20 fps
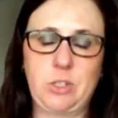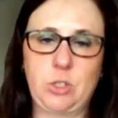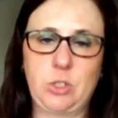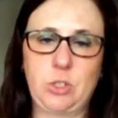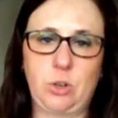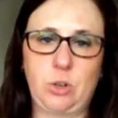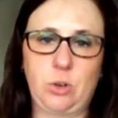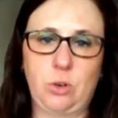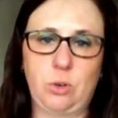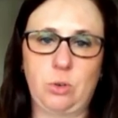
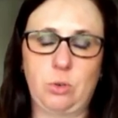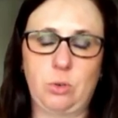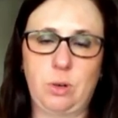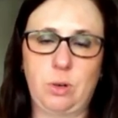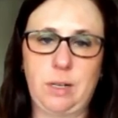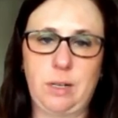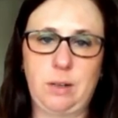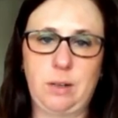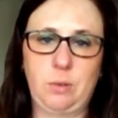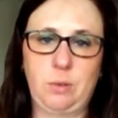
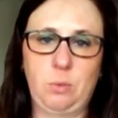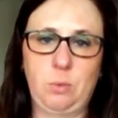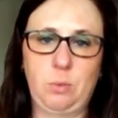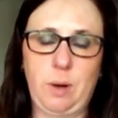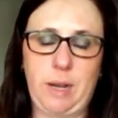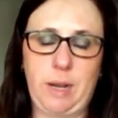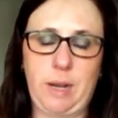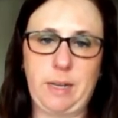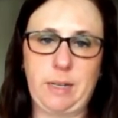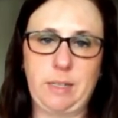so
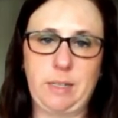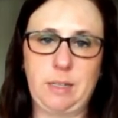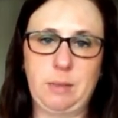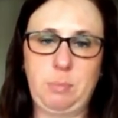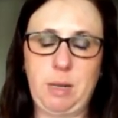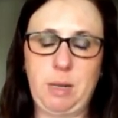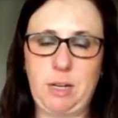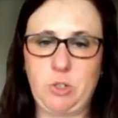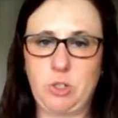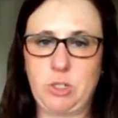when the
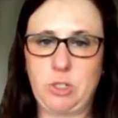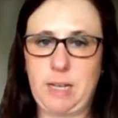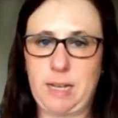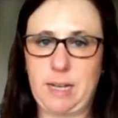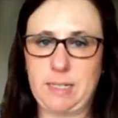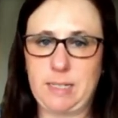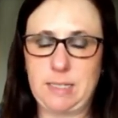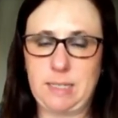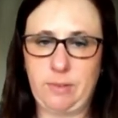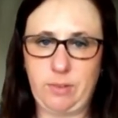patient
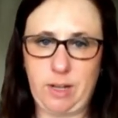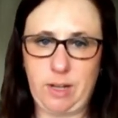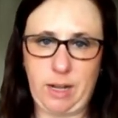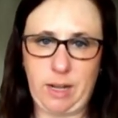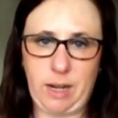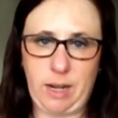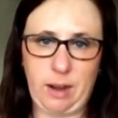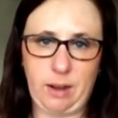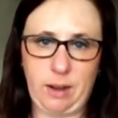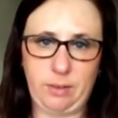has
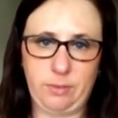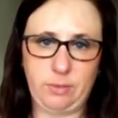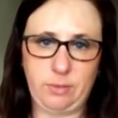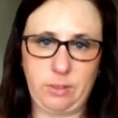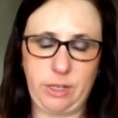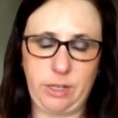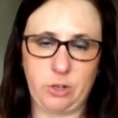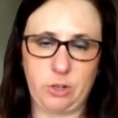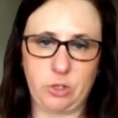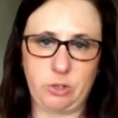7.5
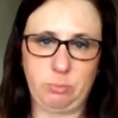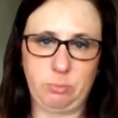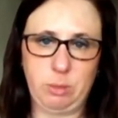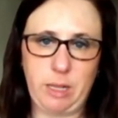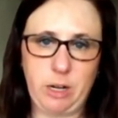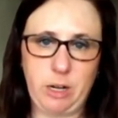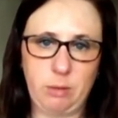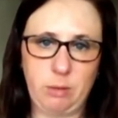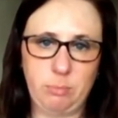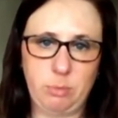liters of
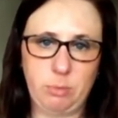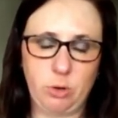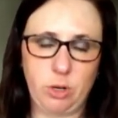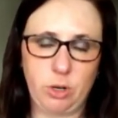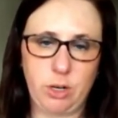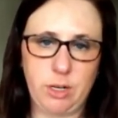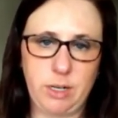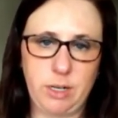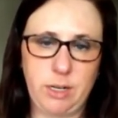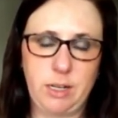blood on
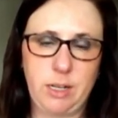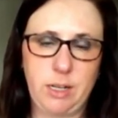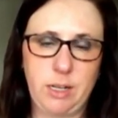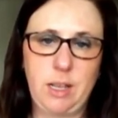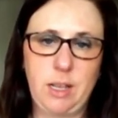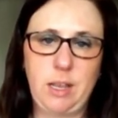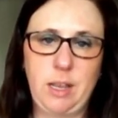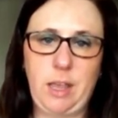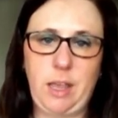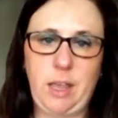board
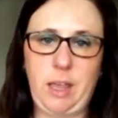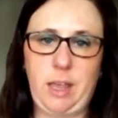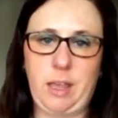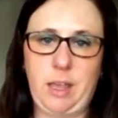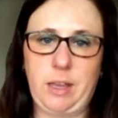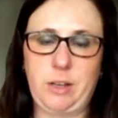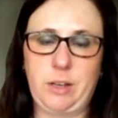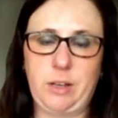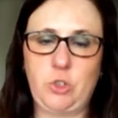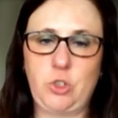
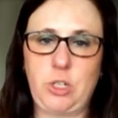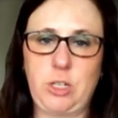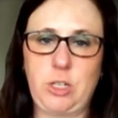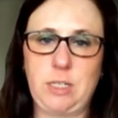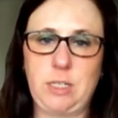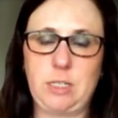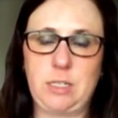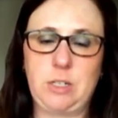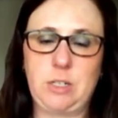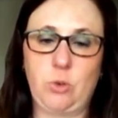and
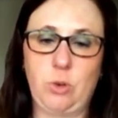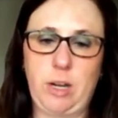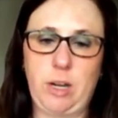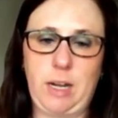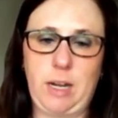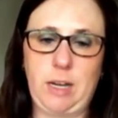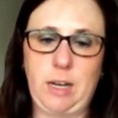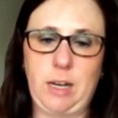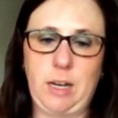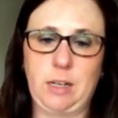she's
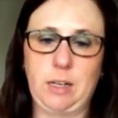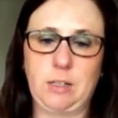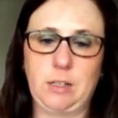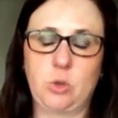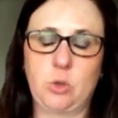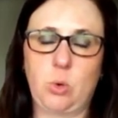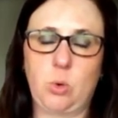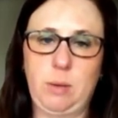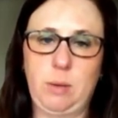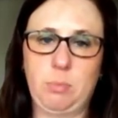donating
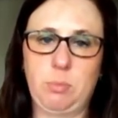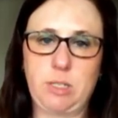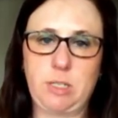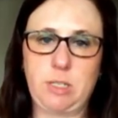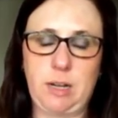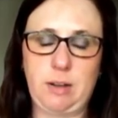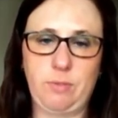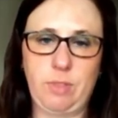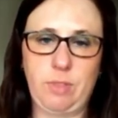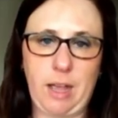
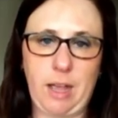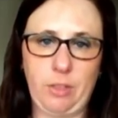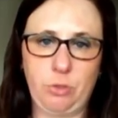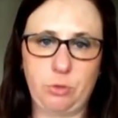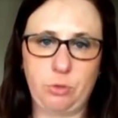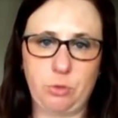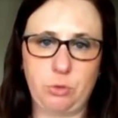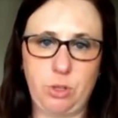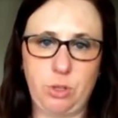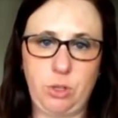20% of that
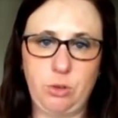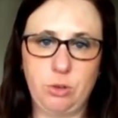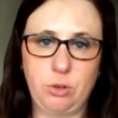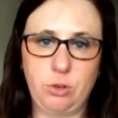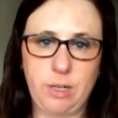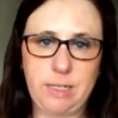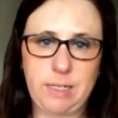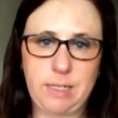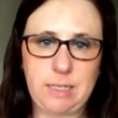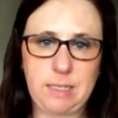through the
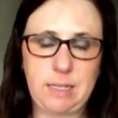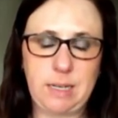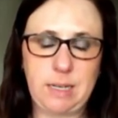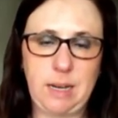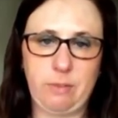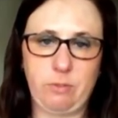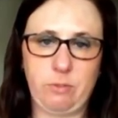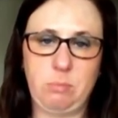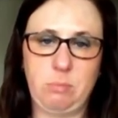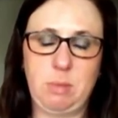uterus
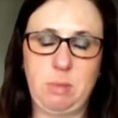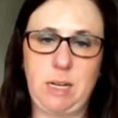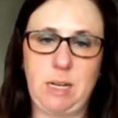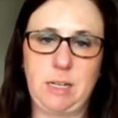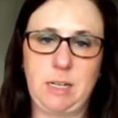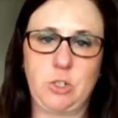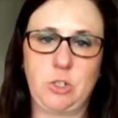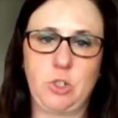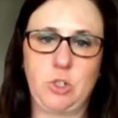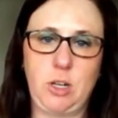every
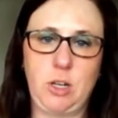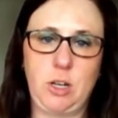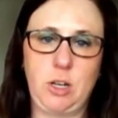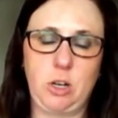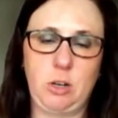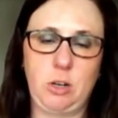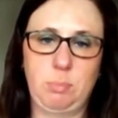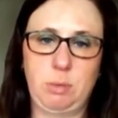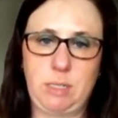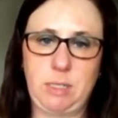minute, she
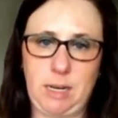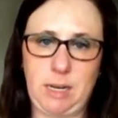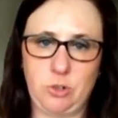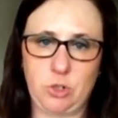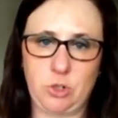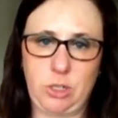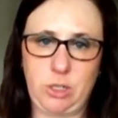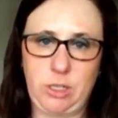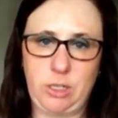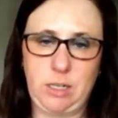could
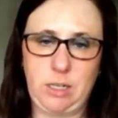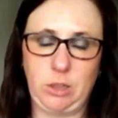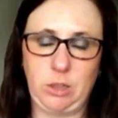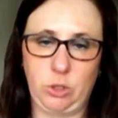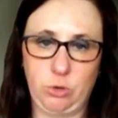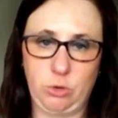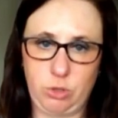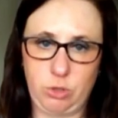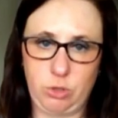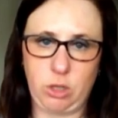potentially
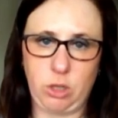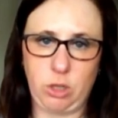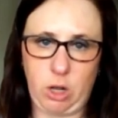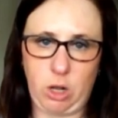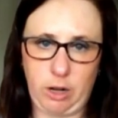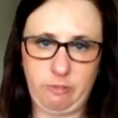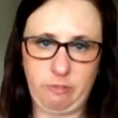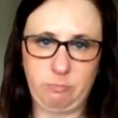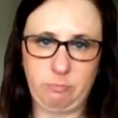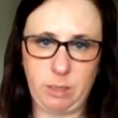lose a
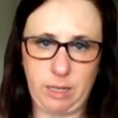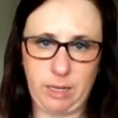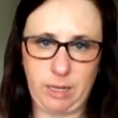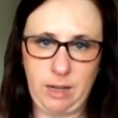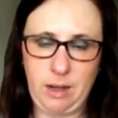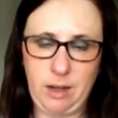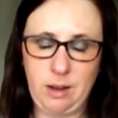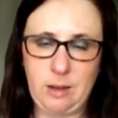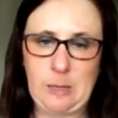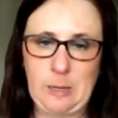lot of blood